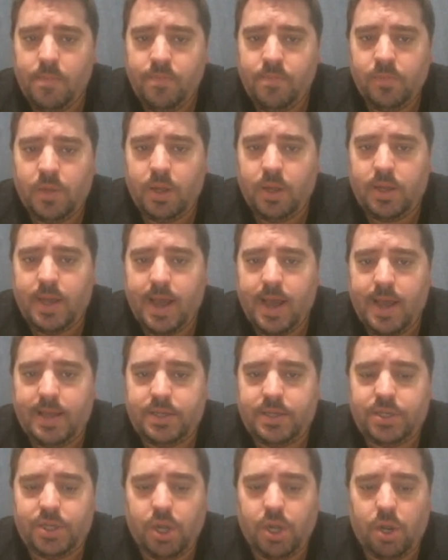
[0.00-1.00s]
Okay,
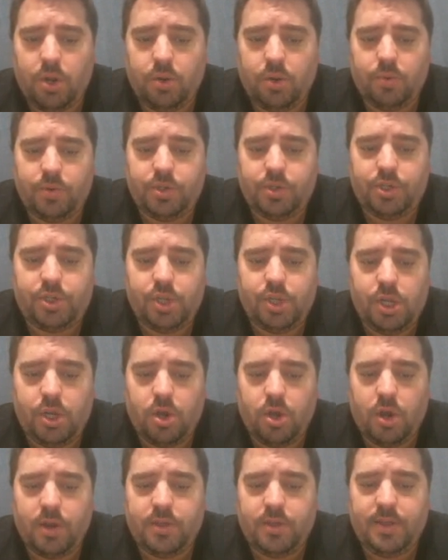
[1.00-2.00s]
so you
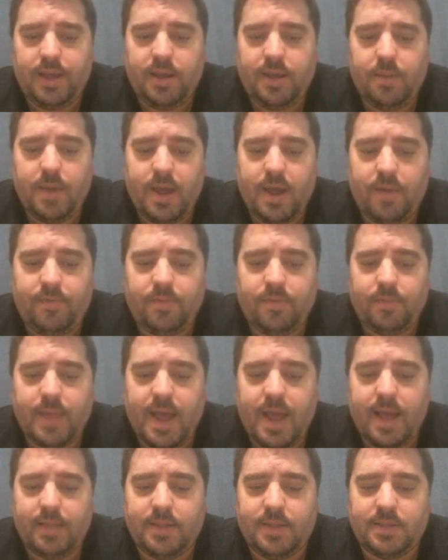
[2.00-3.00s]
got to think about it from
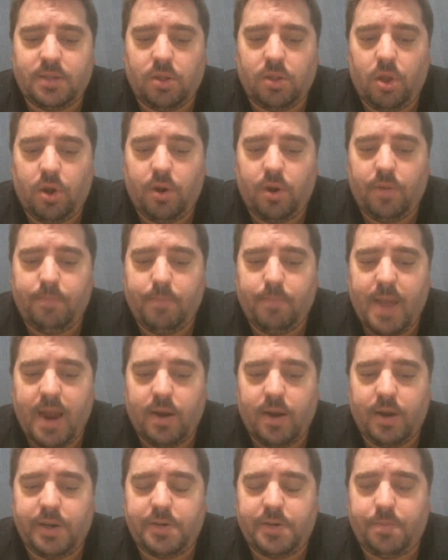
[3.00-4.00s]
that. There's a lot of
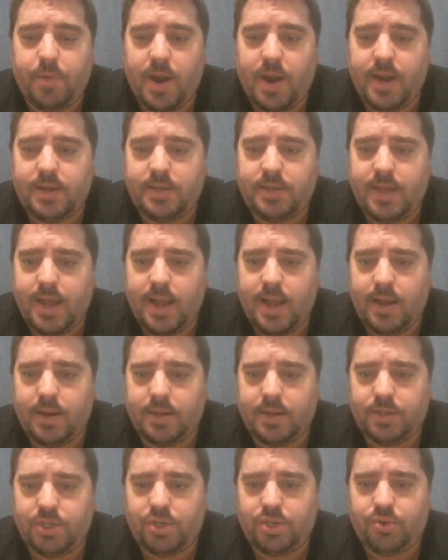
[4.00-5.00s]
marriage breakdown
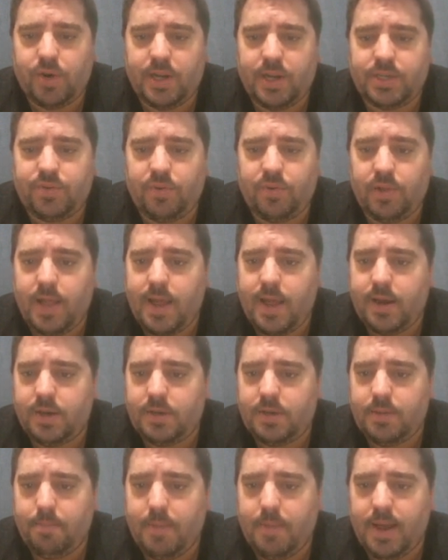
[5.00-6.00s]
and stress
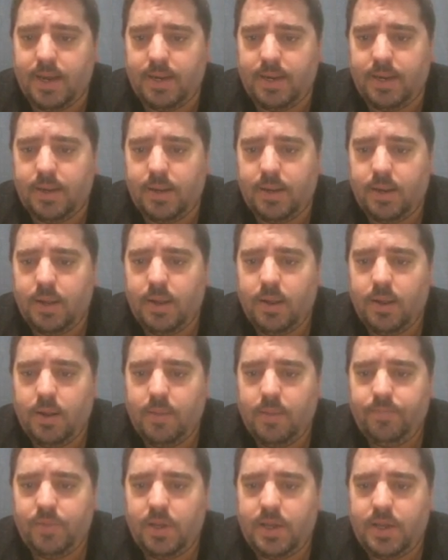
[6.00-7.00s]
related to money.
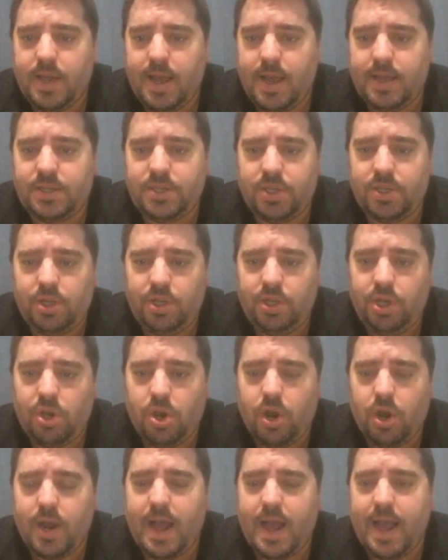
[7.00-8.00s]
Okay, so you
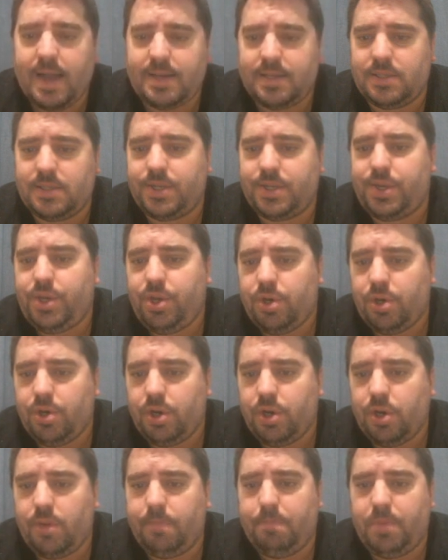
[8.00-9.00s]
got to act as a
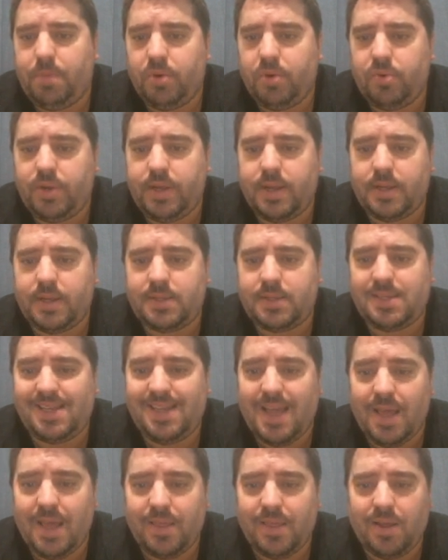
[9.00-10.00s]
unit, building it
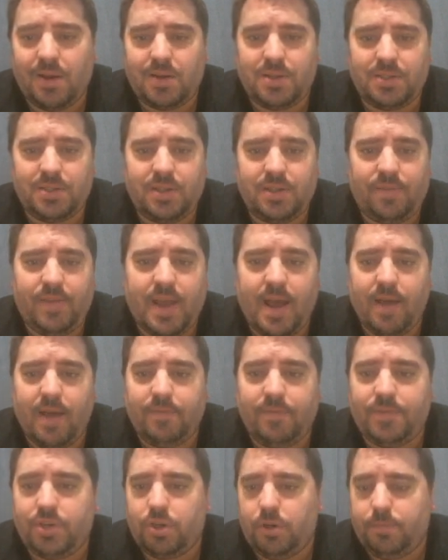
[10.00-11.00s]
together, because if you
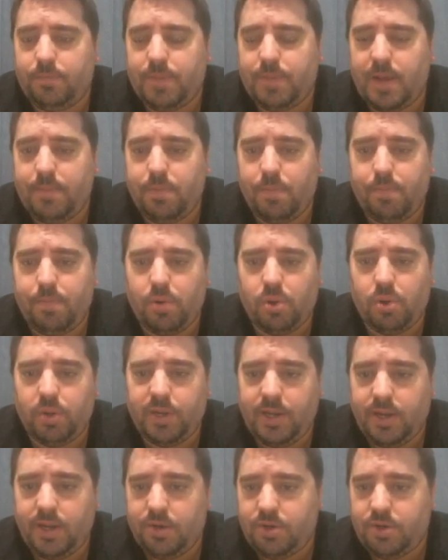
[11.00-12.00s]
have 2 people
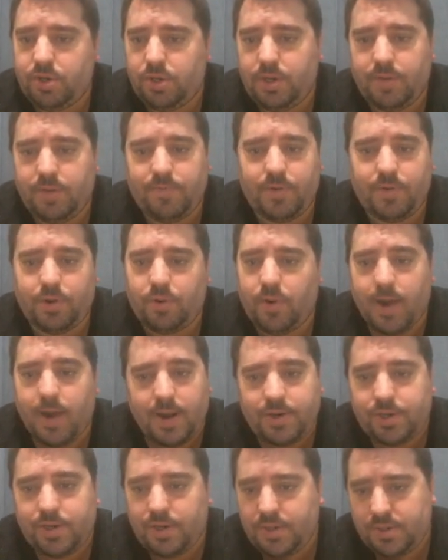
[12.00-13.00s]
pulling in 2 different
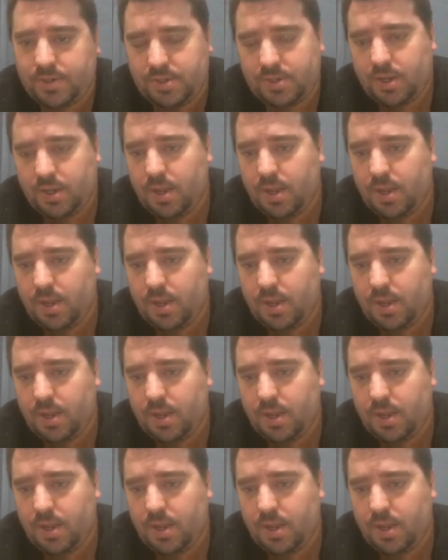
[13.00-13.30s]
directions,